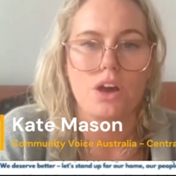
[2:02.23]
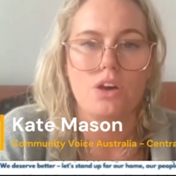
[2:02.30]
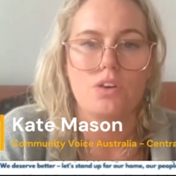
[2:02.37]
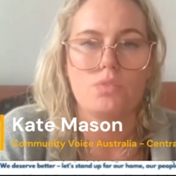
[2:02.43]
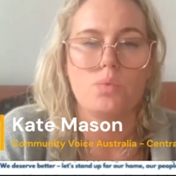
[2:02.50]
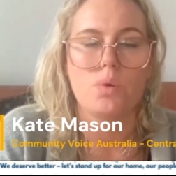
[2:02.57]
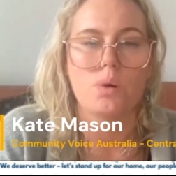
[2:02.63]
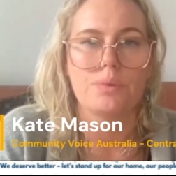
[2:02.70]

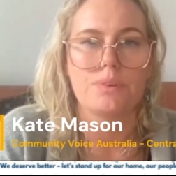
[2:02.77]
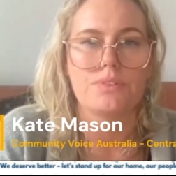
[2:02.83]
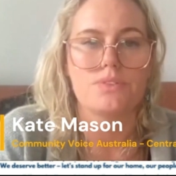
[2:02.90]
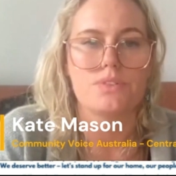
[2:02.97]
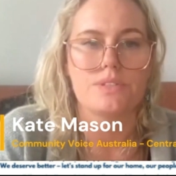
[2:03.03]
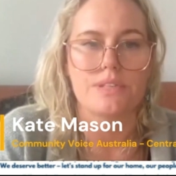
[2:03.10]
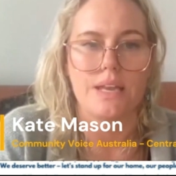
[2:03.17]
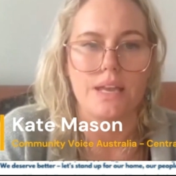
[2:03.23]
of what we've
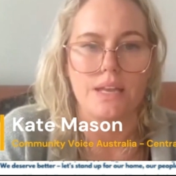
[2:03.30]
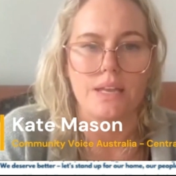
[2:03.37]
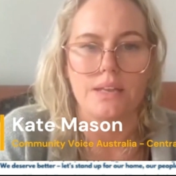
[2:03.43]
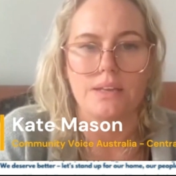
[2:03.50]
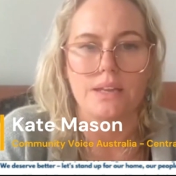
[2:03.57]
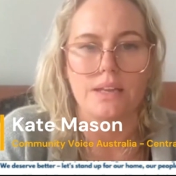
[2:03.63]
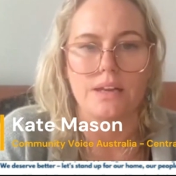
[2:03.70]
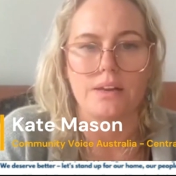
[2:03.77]

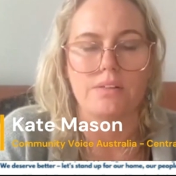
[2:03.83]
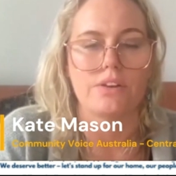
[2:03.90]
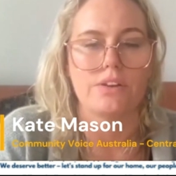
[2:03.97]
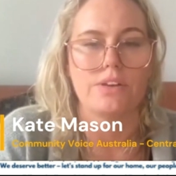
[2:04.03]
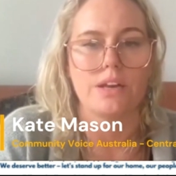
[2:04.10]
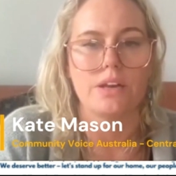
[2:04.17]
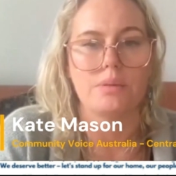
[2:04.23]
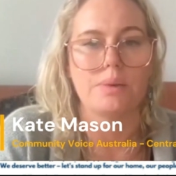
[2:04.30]
seen in our
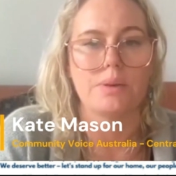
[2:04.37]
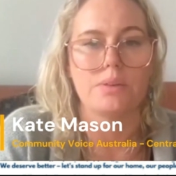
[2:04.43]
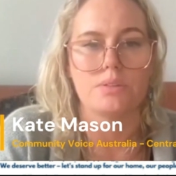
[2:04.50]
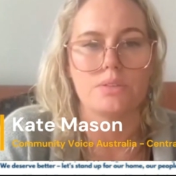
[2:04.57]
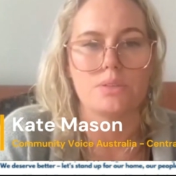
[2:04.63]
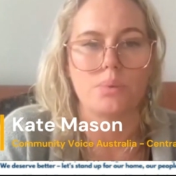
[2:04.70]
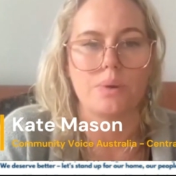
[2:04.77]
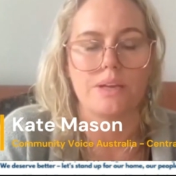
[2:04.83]
own
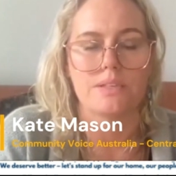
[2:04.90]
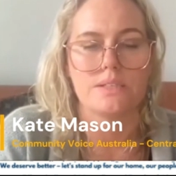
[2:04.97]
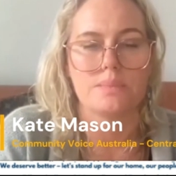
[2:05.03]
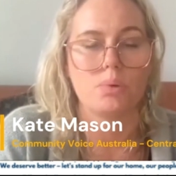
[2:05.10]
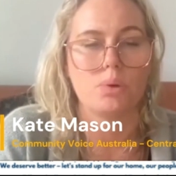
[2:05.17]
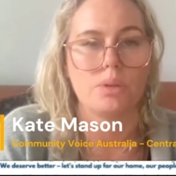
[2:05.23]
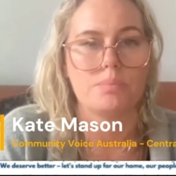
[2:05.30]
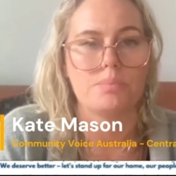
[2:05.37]
neighbourhoods where
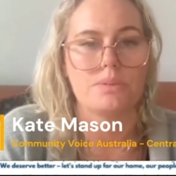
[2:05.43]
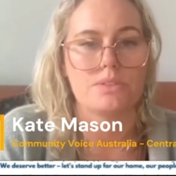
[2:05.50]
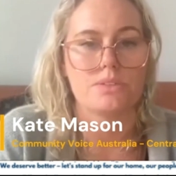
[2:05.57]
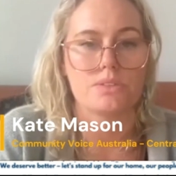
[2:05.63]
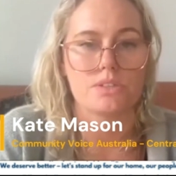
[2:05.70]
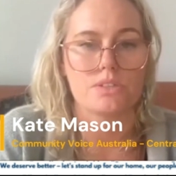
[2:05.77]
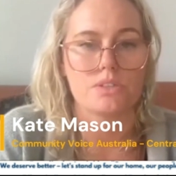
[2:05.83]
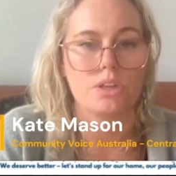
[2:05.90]
smaller
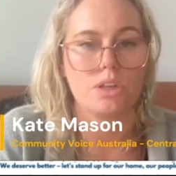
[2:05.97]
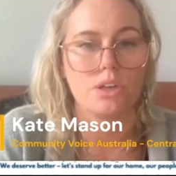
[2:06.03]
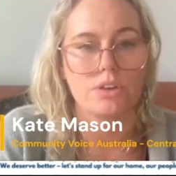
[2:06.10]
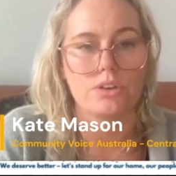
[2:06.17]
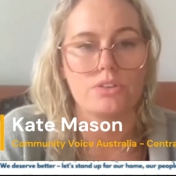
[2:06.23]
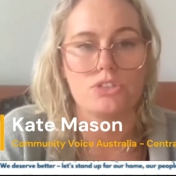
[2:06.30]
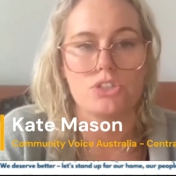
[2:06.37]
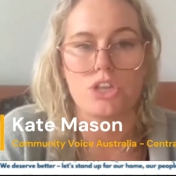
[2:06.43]
businesses
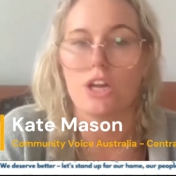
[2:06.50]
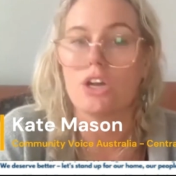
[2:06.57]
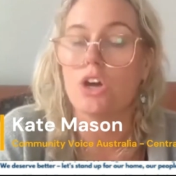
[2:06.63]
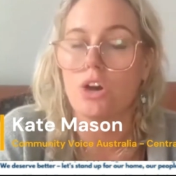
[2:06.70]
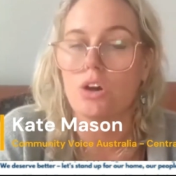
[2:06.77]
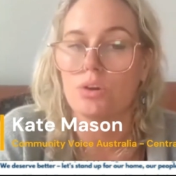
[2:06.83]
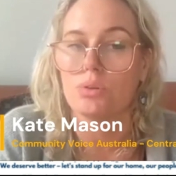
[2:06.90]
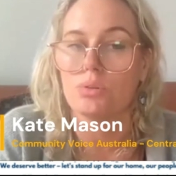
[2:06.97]
closed, yet
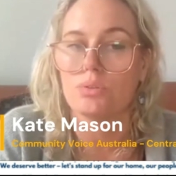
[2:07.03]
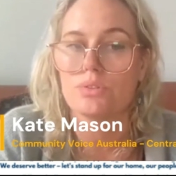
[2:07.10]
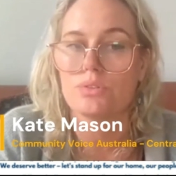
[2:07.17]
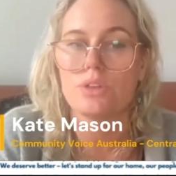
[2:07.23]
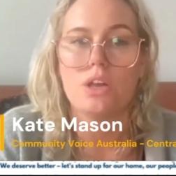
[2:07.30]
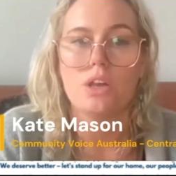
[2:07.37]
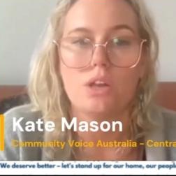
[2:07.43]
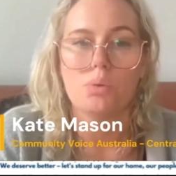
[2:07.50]
Coles,